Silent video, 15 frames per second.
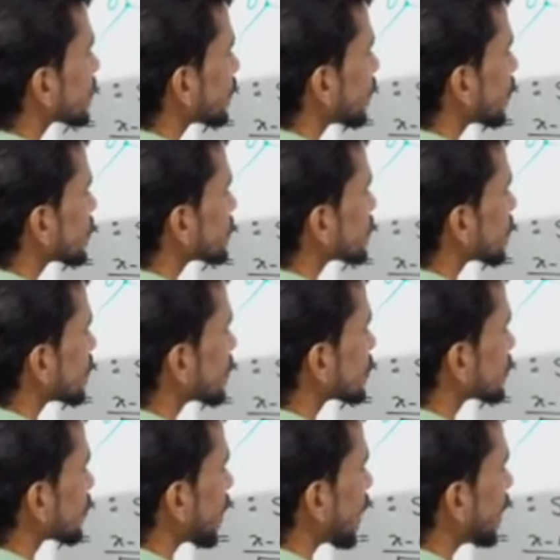upon c
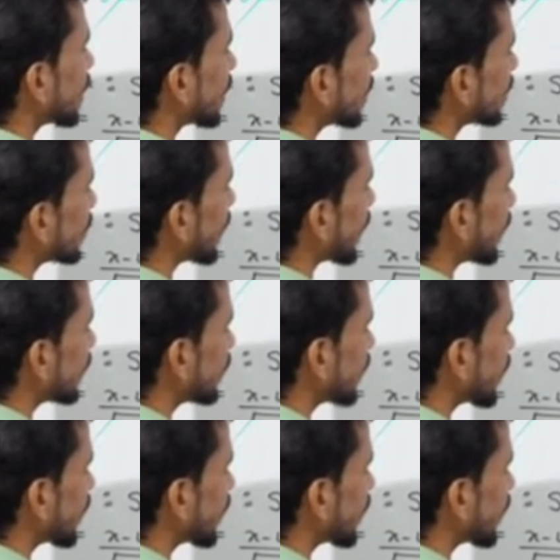square and divided by